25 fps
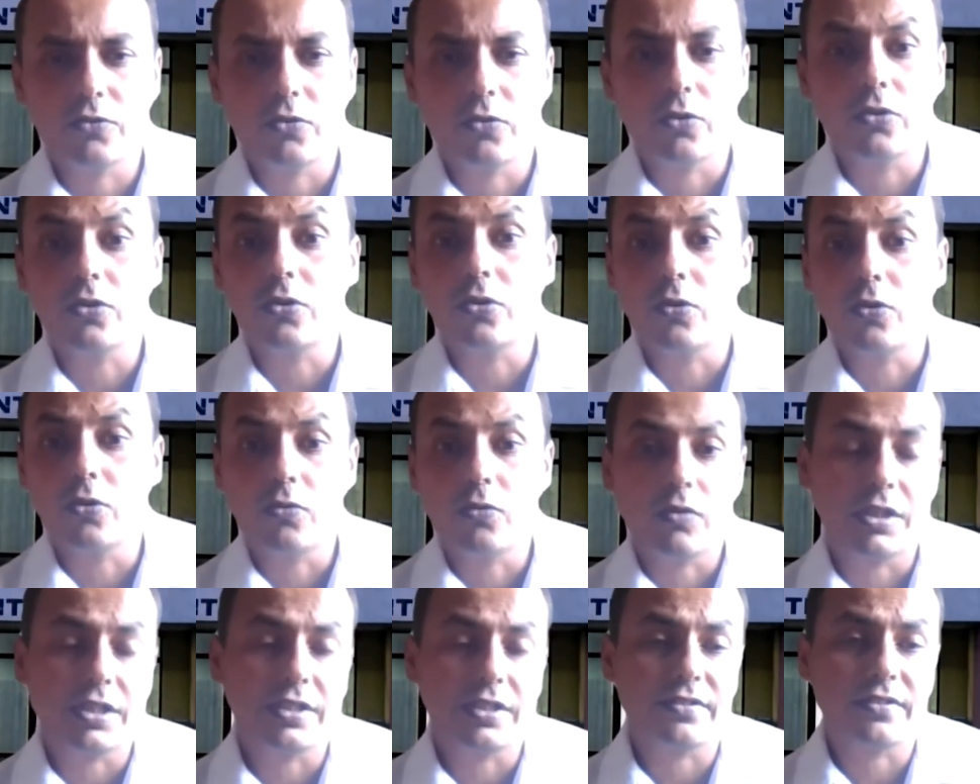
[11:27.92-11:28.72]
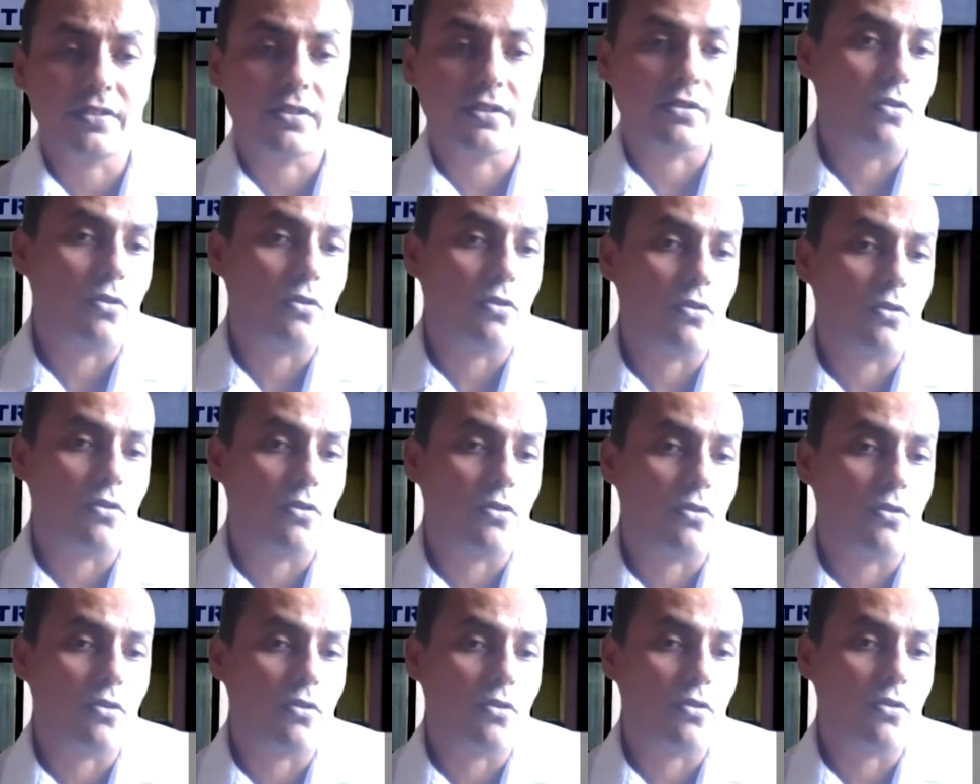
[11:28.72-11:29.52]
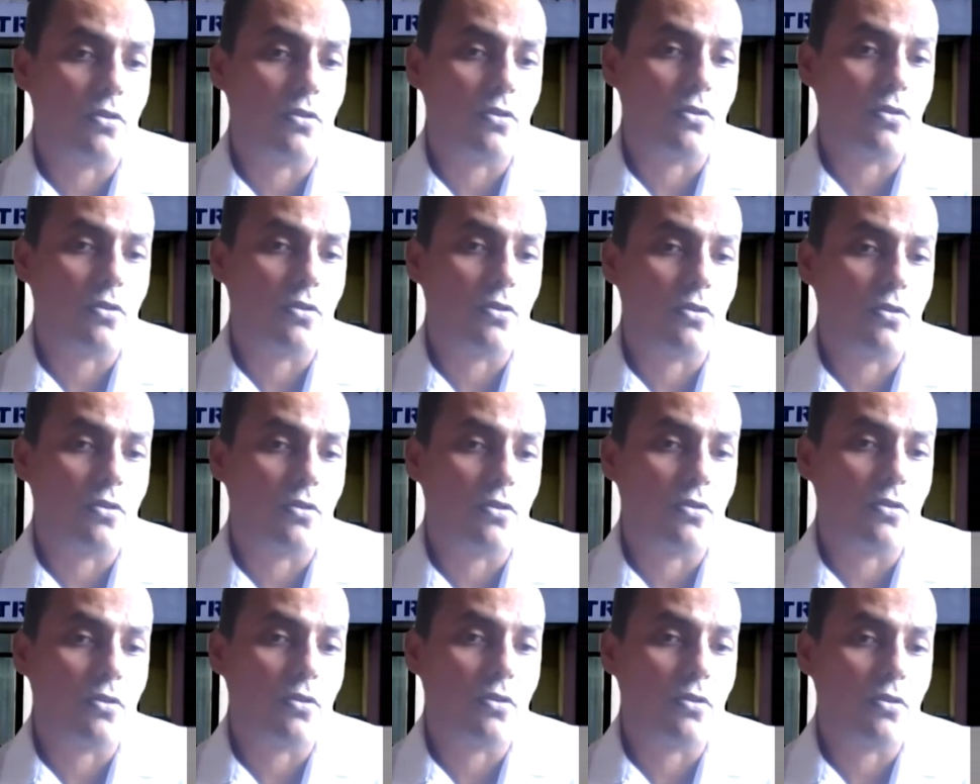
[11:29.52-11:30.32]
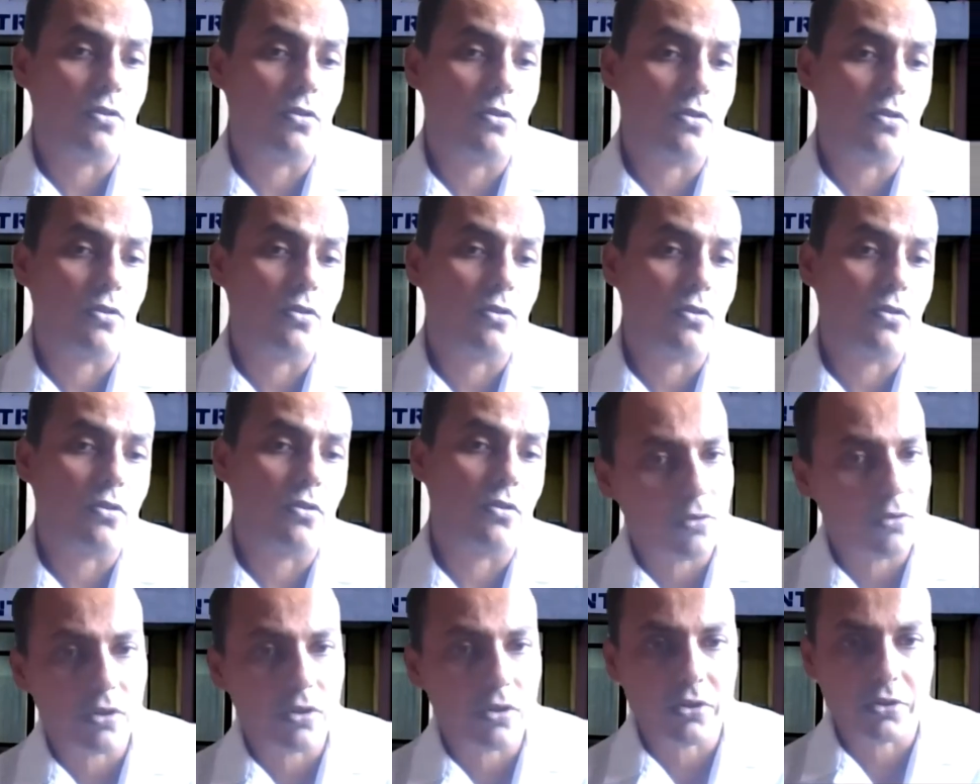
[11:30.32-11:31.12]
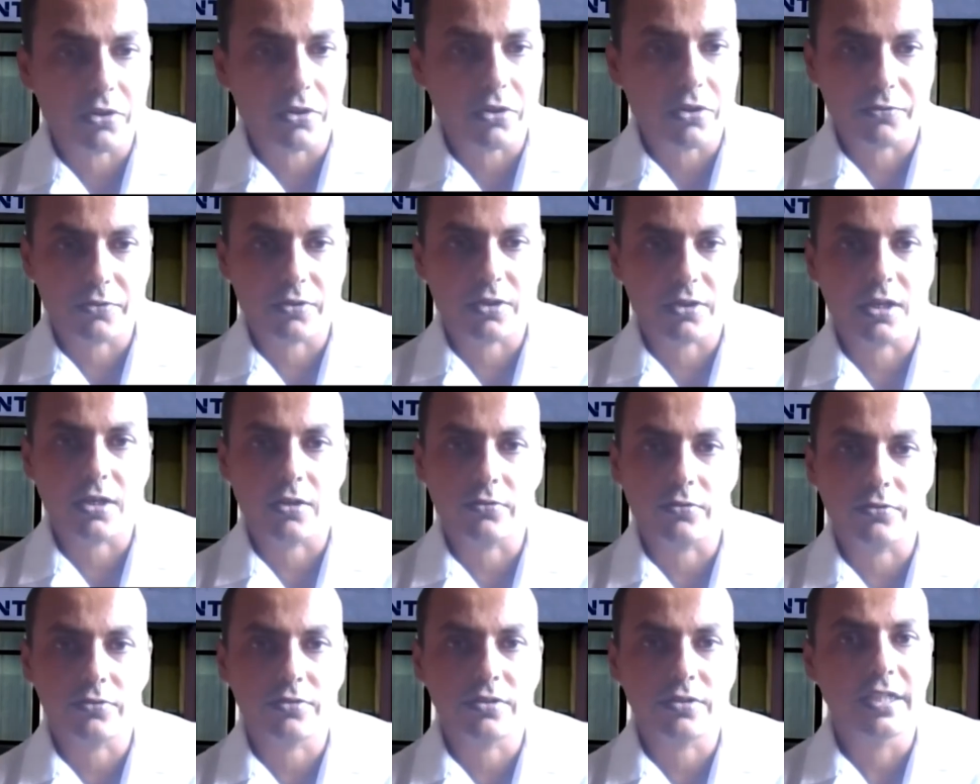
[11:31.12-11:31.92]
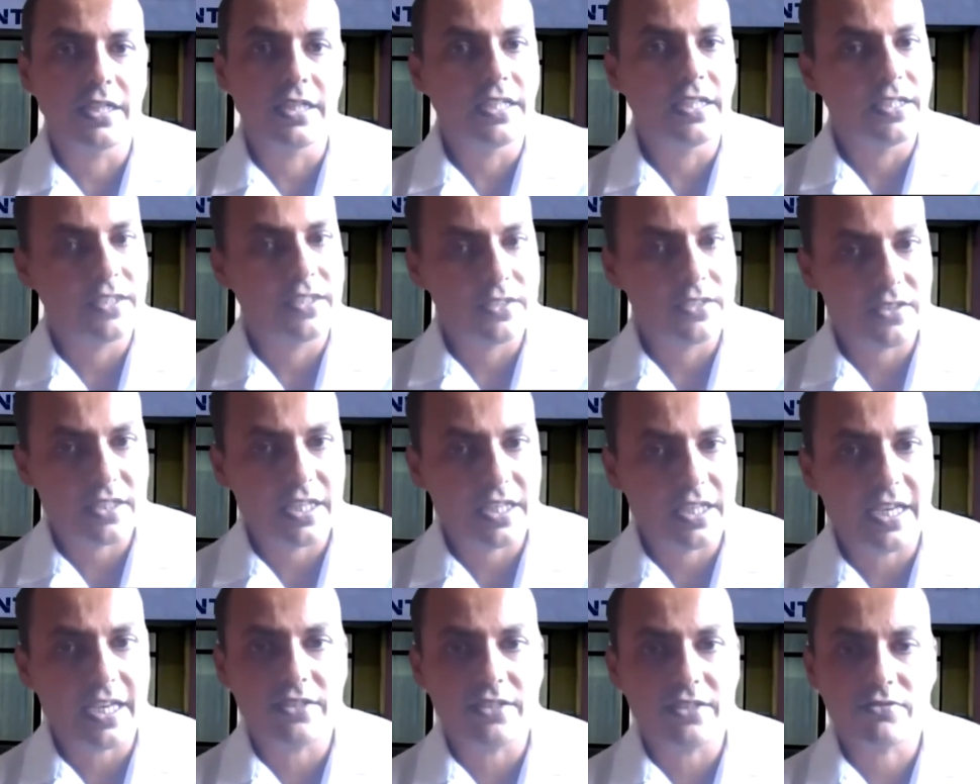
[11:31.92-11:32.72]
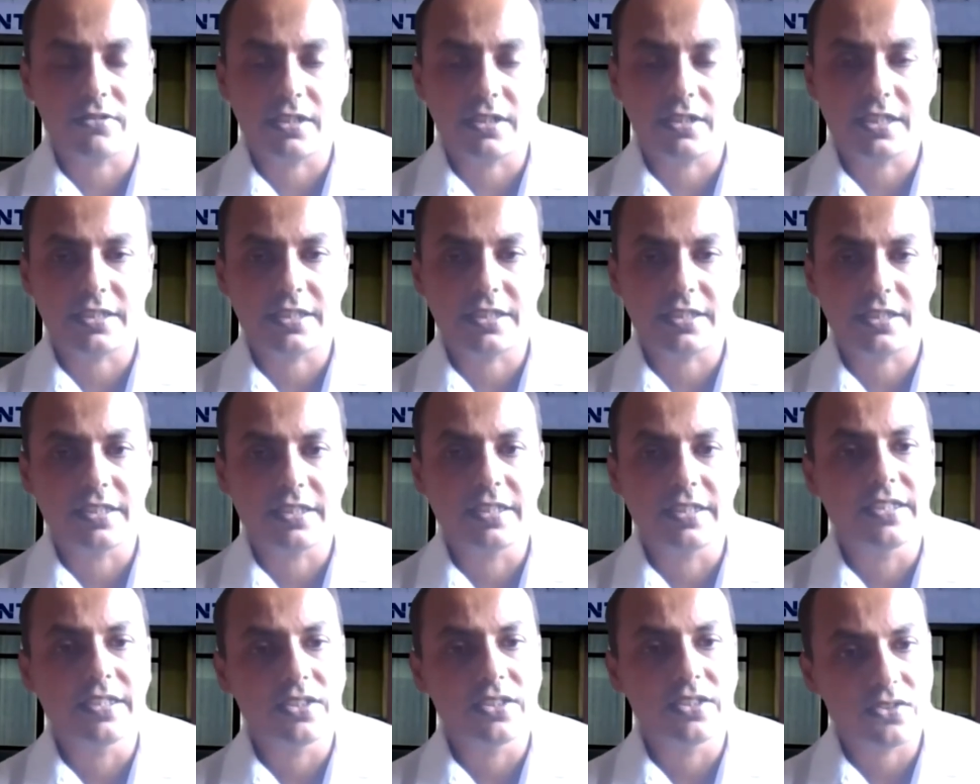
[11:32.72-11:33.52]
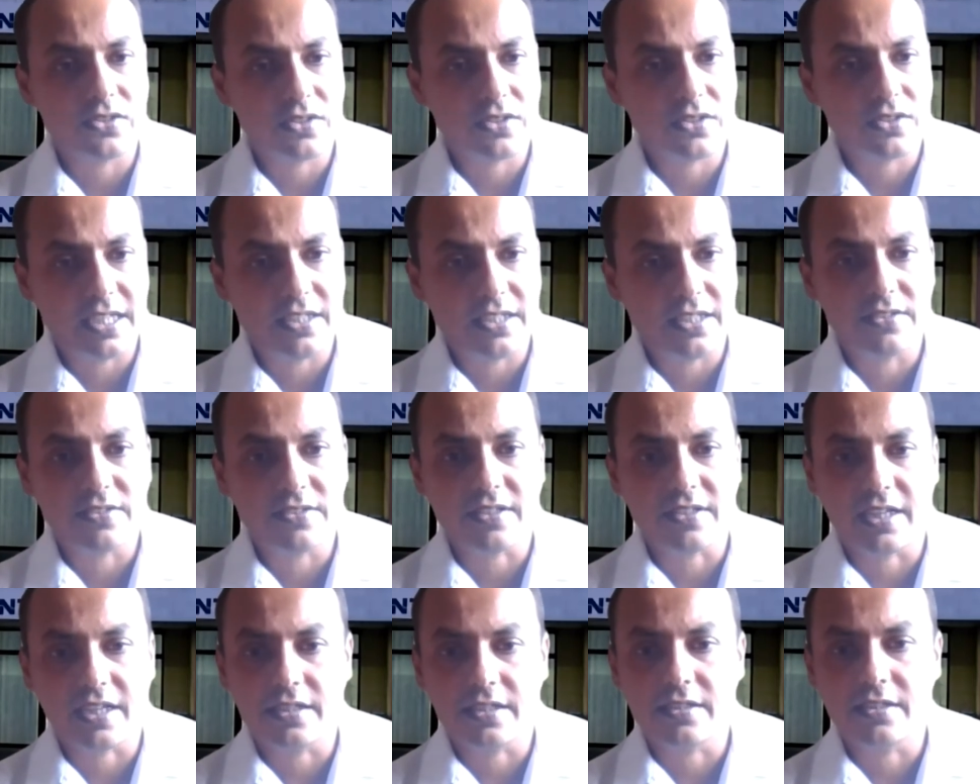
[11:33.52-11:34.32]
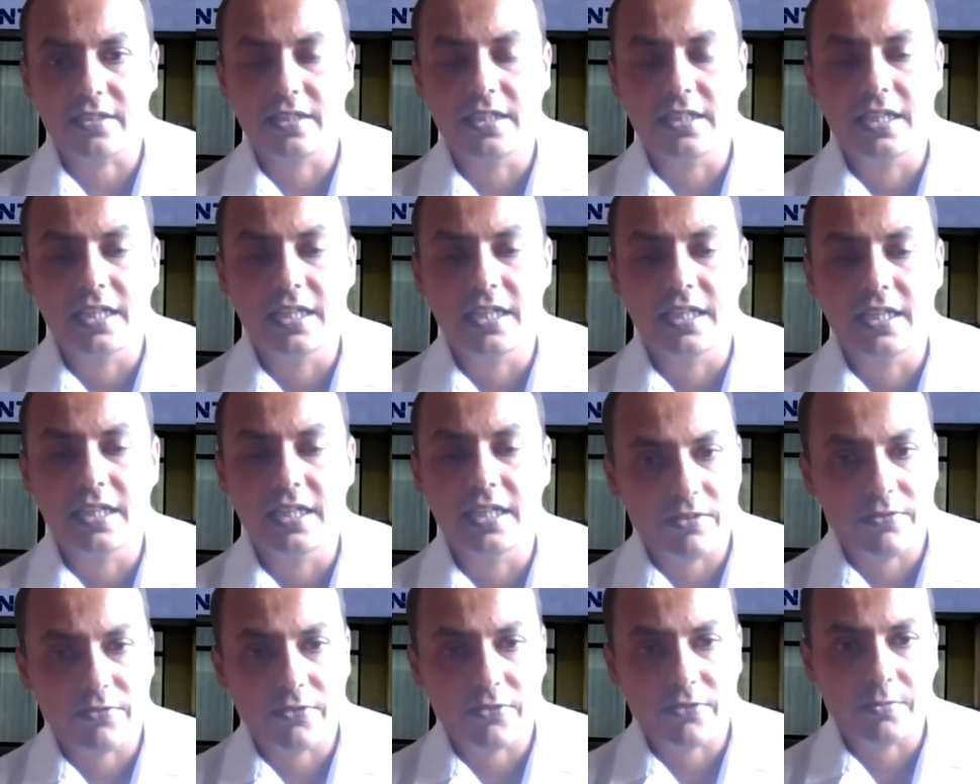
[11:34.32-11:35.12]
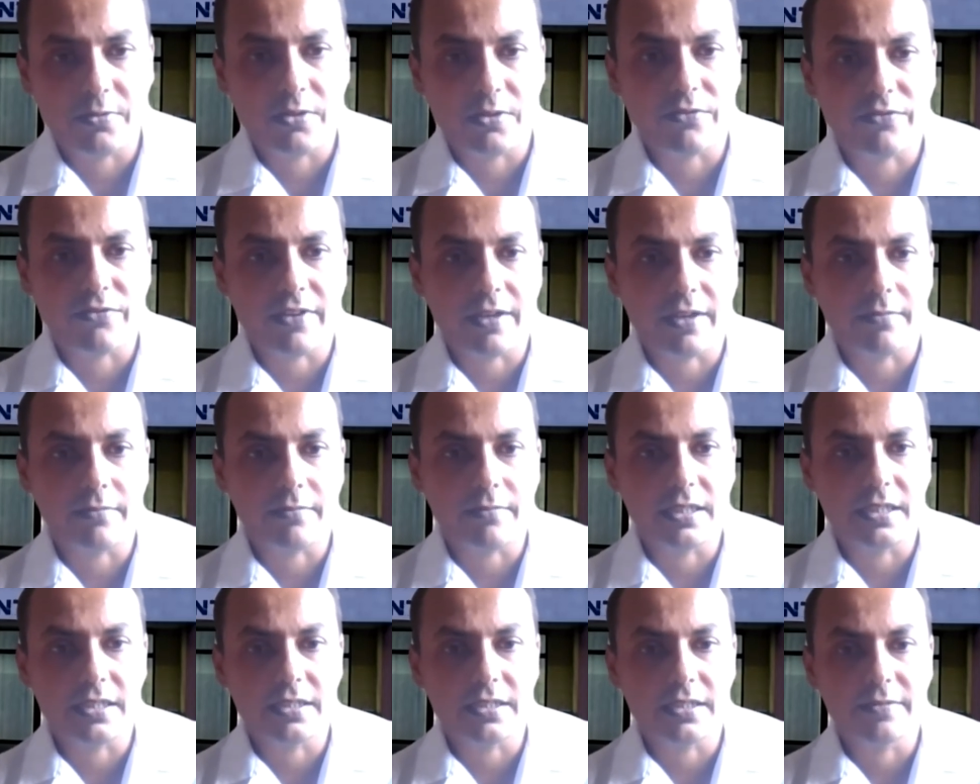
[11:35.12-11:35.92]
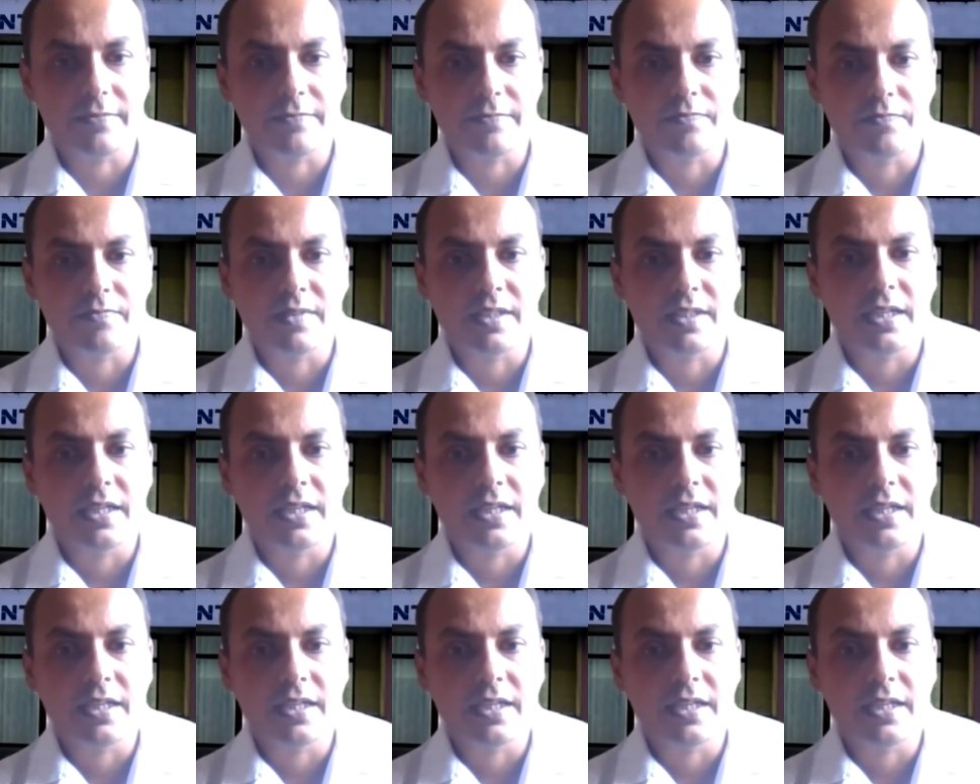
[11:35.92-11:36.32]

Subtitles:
even if you don't know what is the cause of the fever, if you're having running nose, don't go out of your house. Stay isolated, stay inside, stay away from your family.